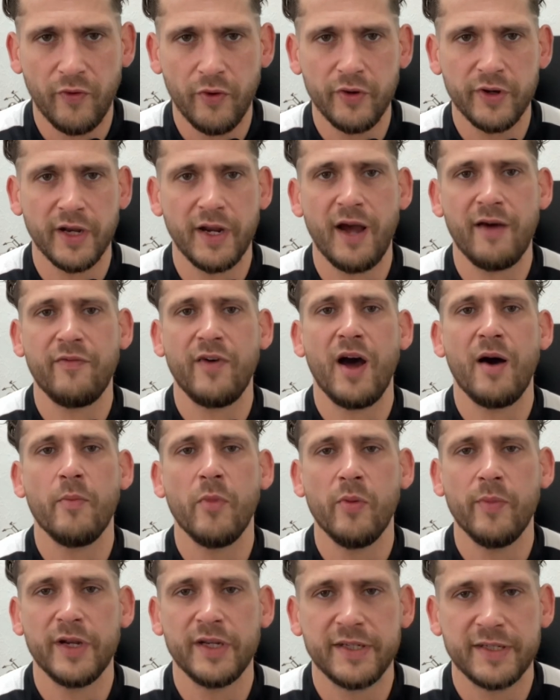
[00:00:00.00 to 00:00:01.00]
and have our
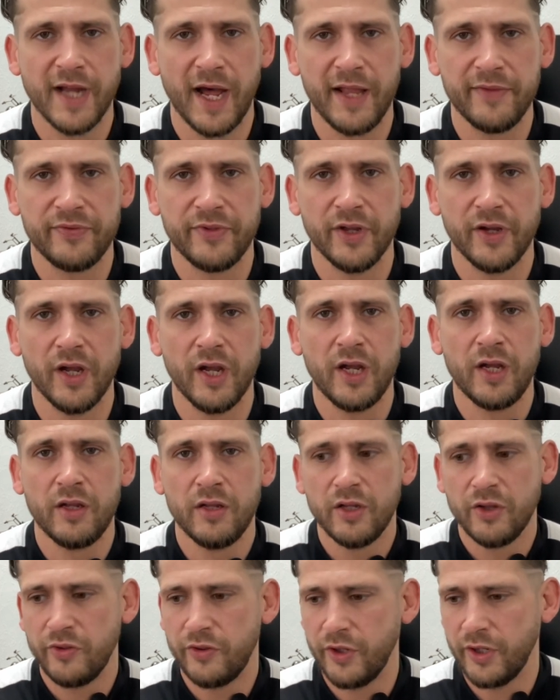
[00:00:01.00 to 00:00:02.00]
mum and dad there
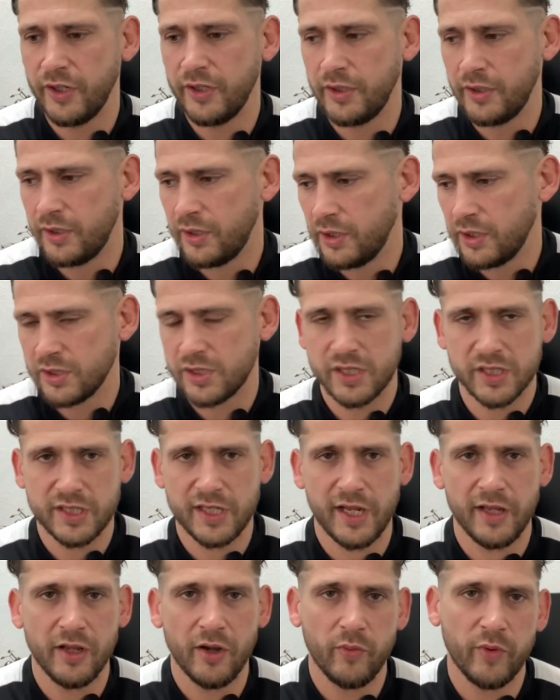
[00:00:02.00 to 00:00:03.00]
than to
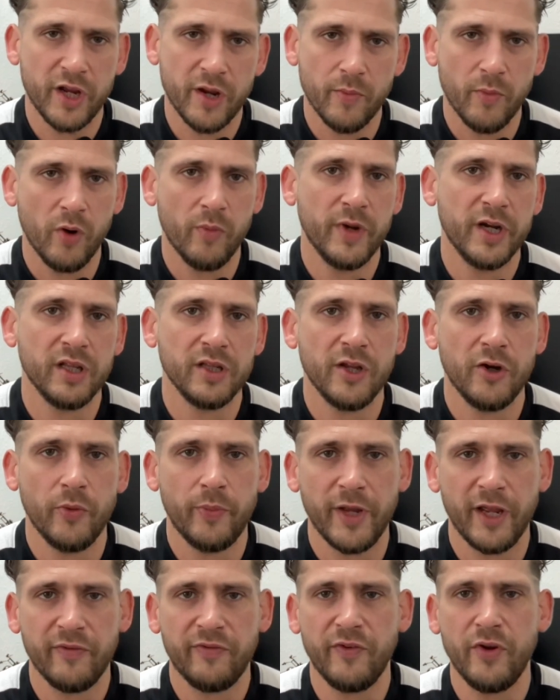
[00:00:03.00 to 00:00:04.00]
sit there with your mum and a little
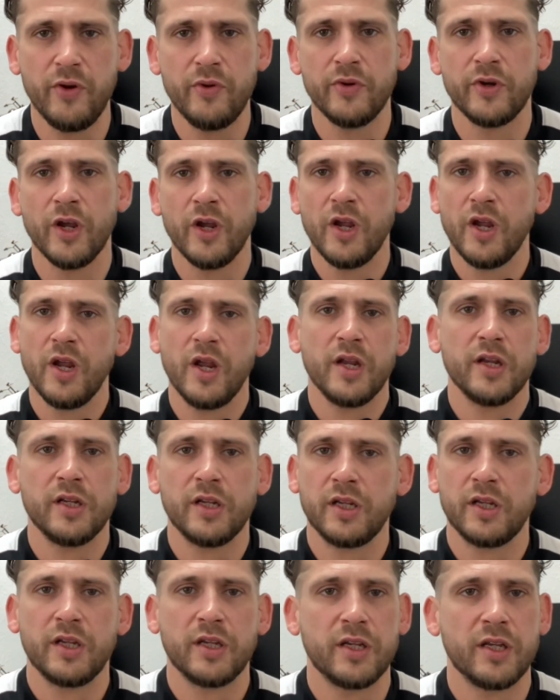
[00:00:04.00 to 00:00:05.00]
bit of food.
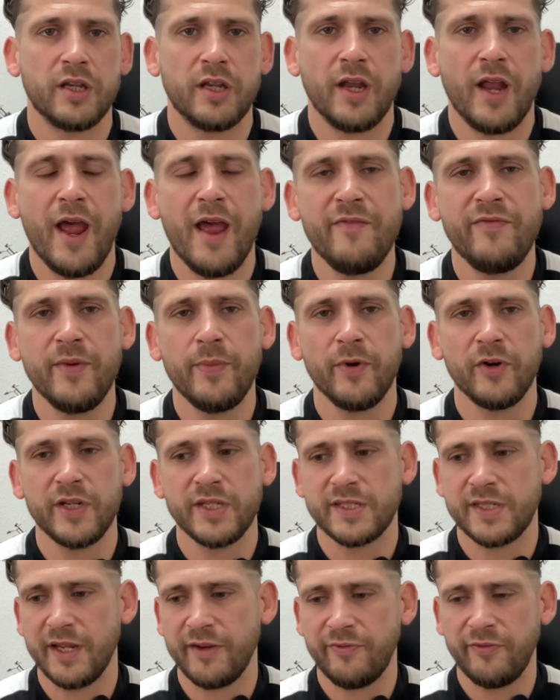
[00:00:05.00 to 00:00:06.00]
Everybody's
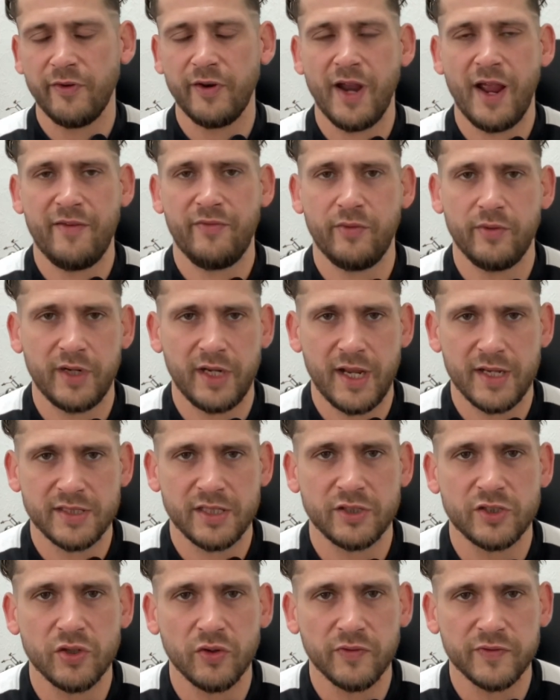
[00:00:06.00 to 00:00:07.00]
different, everybody has a
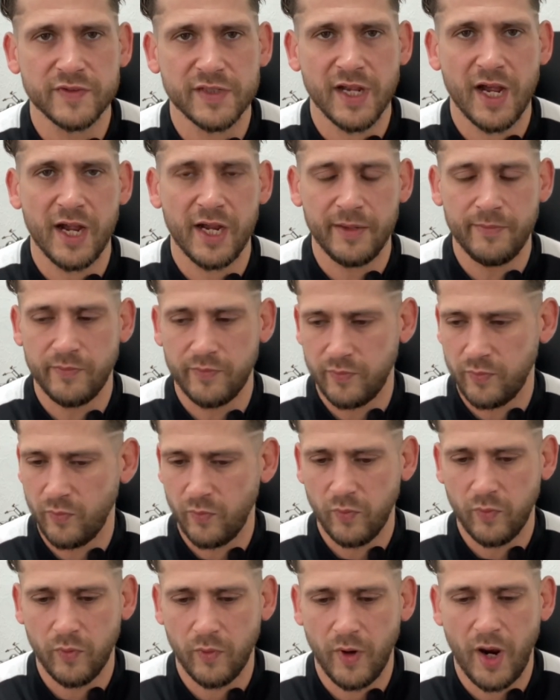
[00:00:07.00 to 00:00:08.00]
tough
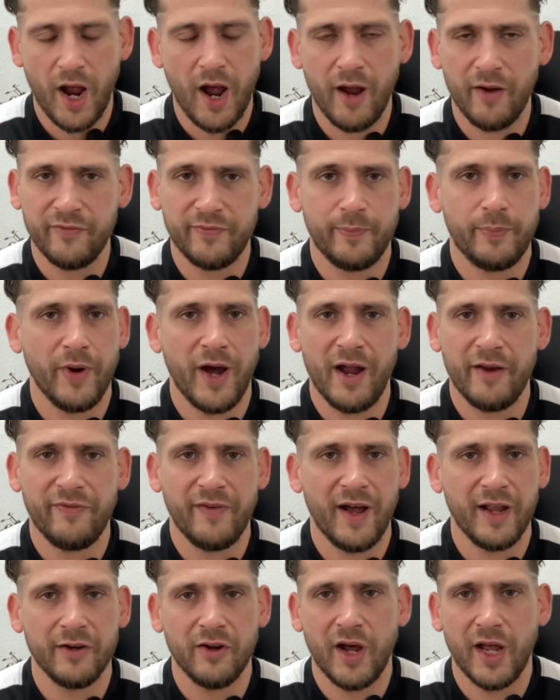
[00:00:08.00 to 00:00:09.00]
time. I've by
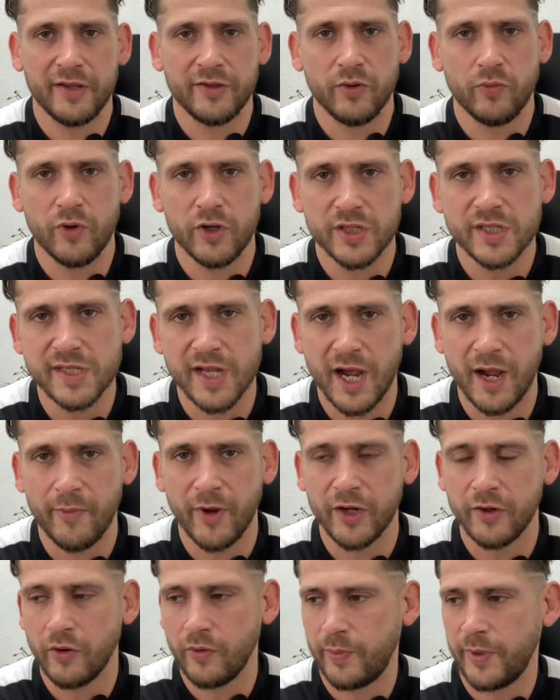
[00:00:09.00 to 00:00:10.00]
far not had the worst time. I
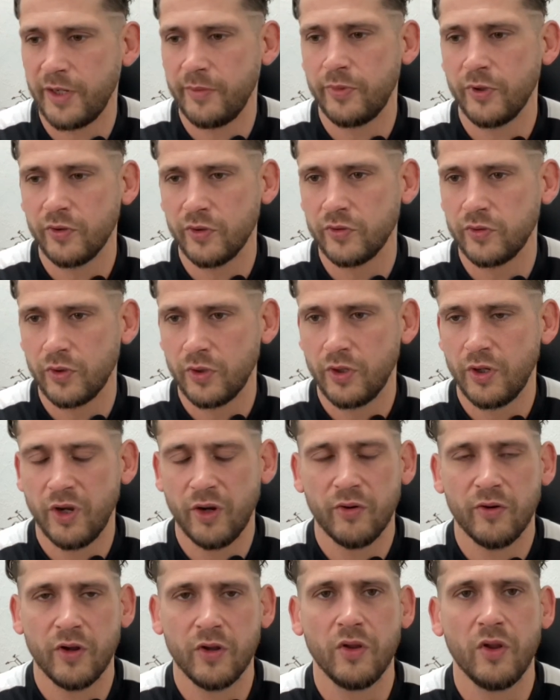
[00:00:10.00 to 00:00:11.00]
know people who
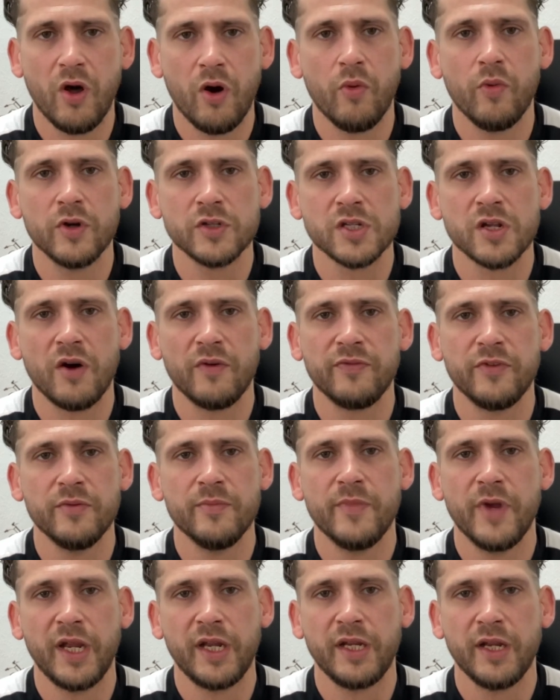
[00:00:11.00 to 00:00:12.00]
are a lot worse off than me,